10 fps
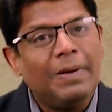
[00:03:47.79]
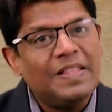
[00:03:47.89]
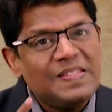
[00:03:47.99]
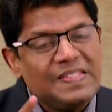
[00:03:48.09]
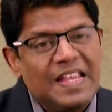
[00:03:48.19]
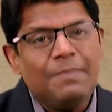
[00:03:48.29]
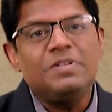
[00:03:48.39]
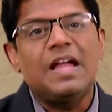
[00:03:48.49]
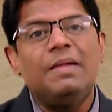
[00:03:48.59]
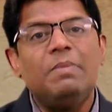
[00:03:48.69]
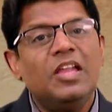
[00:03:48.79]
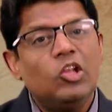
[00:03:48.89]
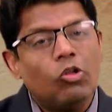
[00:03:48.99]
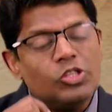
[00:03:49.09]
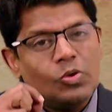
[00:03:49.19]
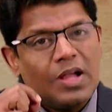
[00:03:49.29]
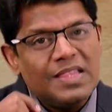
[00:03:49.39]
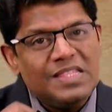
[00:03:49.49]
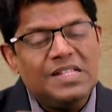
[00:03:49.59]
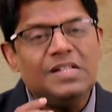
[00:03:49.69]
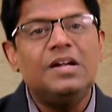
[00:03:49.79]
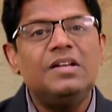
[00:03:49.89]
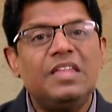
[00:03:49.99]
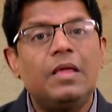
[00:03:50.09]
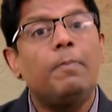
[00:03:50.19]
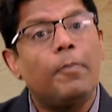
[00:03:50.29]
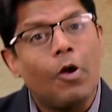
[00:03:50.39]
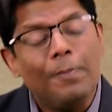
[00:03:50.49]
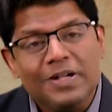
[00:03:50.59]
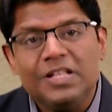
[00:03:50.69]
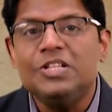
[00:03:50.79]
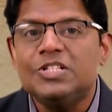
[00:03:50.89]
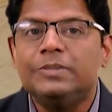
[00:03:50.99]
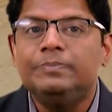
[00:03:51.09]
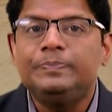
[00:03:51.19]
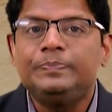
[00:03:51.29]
But at the same time, he also considered their properties.